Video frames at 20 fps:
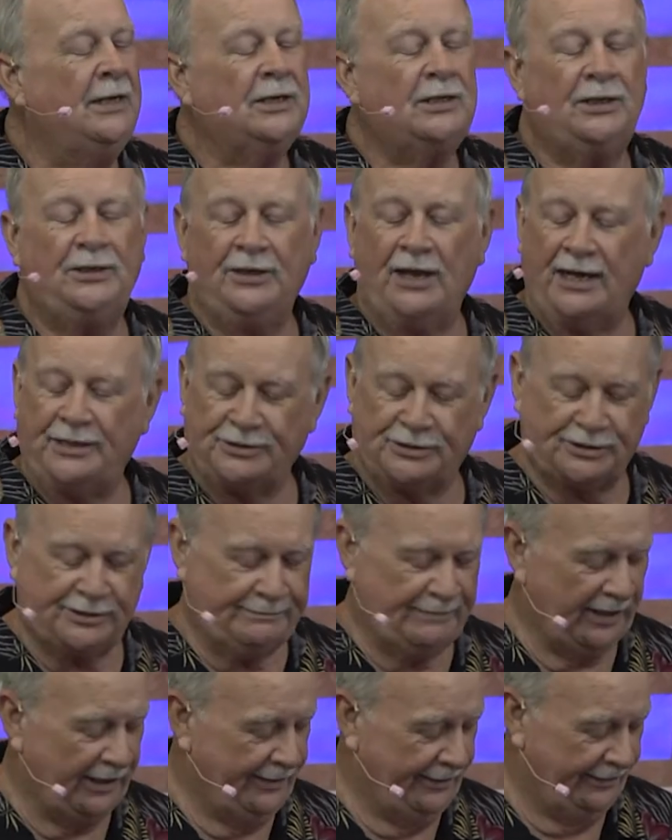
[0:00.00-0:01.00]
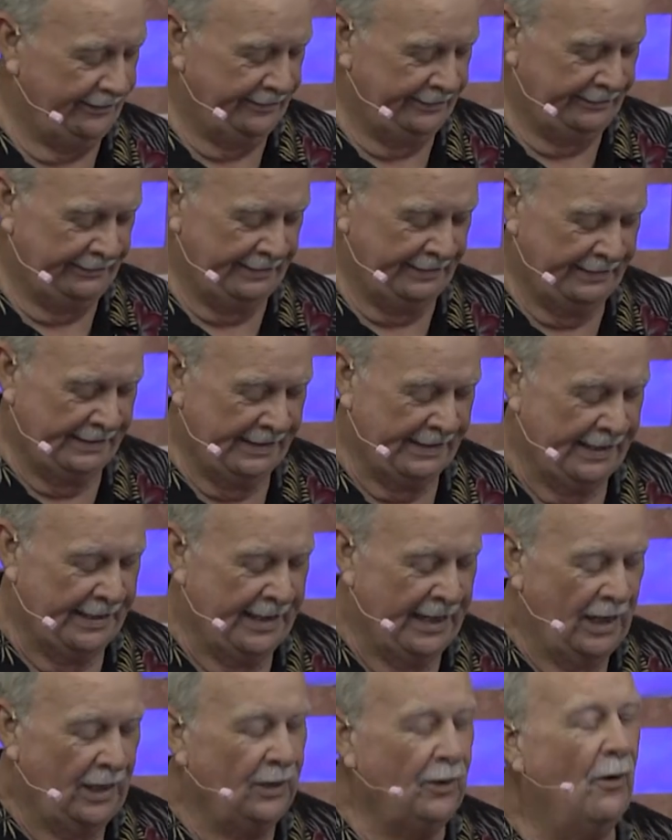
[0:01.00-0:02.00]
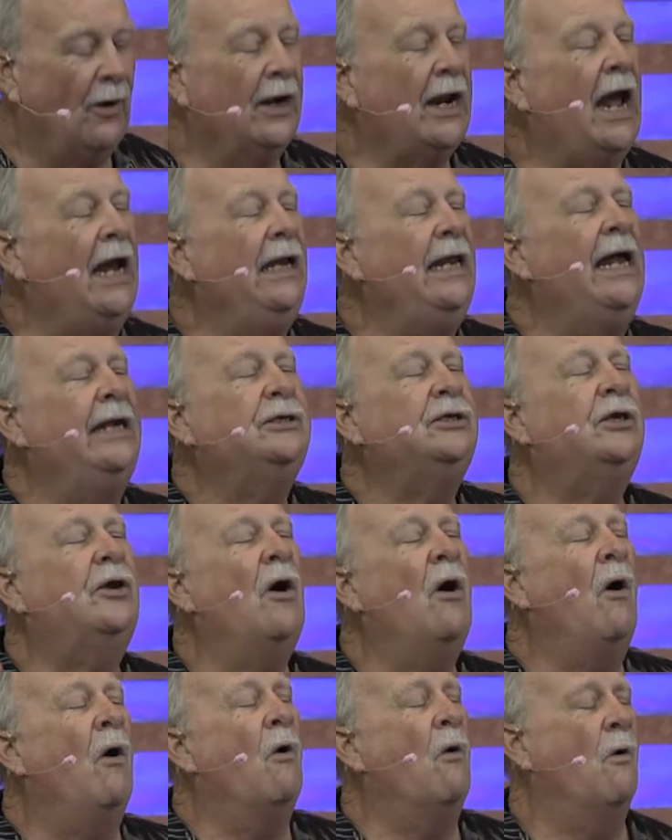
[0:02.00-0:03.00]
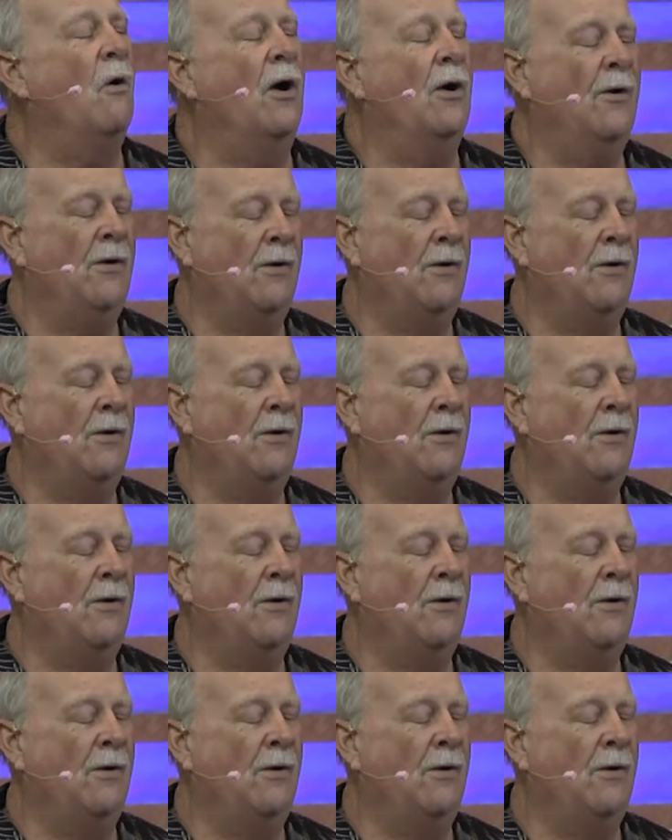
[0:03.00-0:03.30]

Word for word: cleanse me. Lord, I let go